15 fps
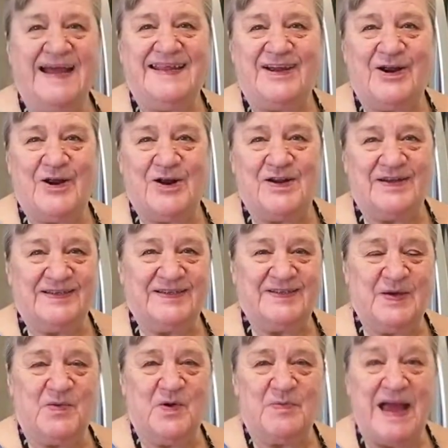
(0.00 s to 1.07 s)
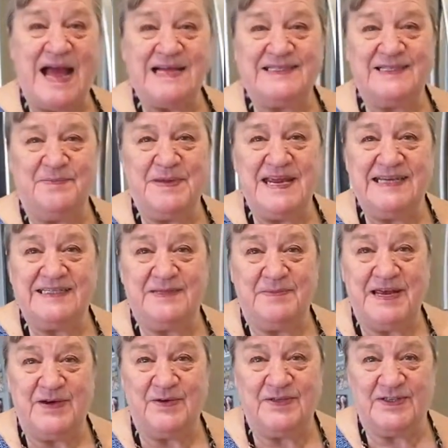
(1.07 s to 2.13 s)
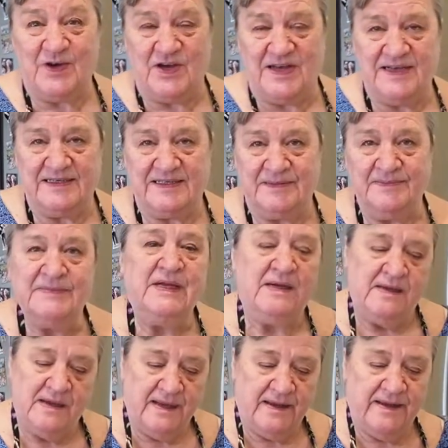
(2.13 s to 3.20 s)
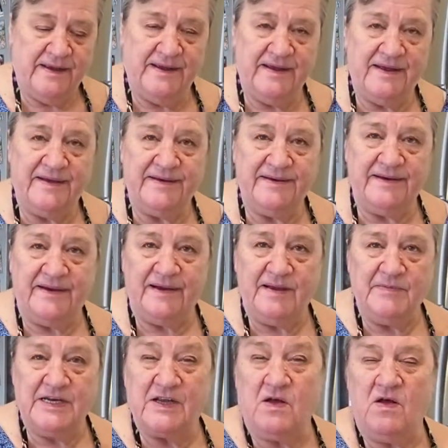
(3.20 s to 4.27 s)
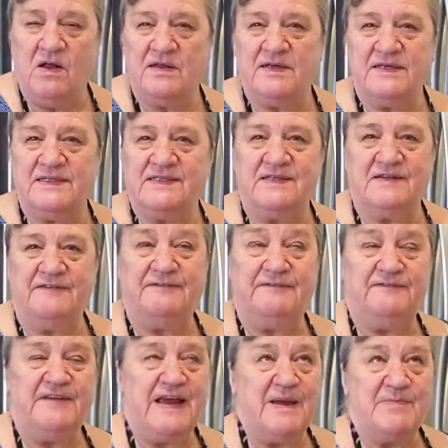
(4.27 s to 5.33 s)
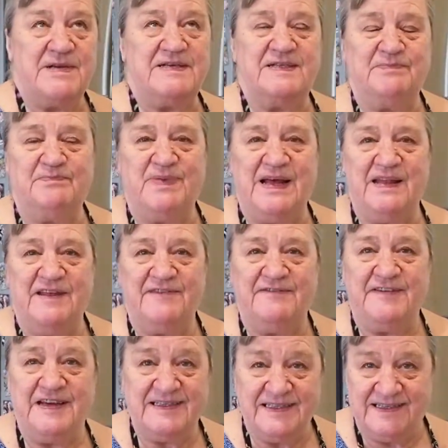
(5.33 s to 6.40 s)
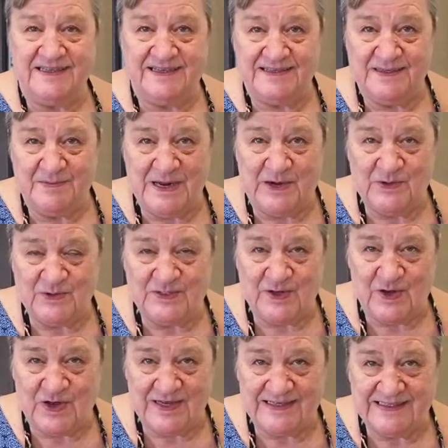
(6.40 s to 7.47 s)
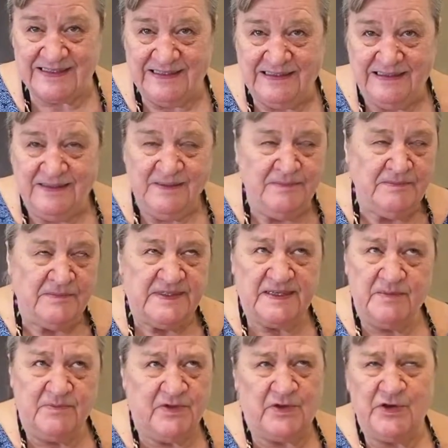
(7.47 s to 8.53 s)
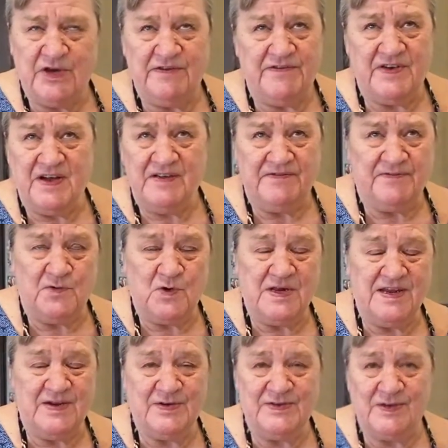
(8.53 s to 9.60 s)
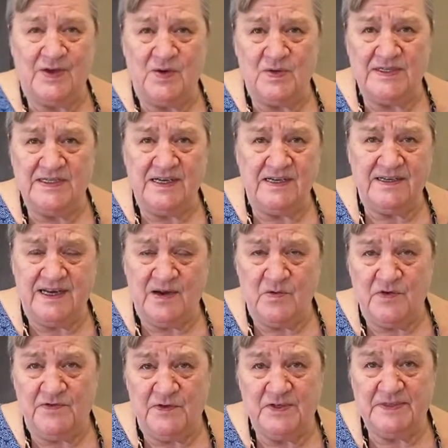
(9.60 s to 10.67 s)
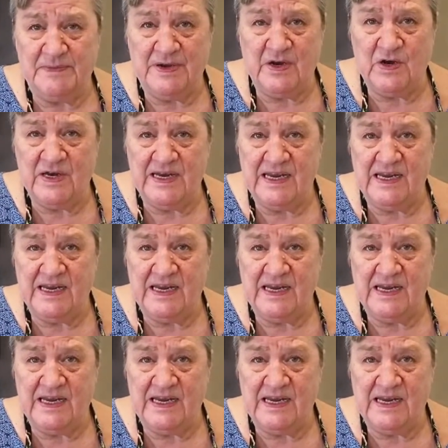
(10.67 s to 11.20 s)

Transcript: there. So we're back to make tomato sauce. And I'm going to call this the famous Bella Festa tomato sauce. Some 35, 40 years ago when Doug and I were first married,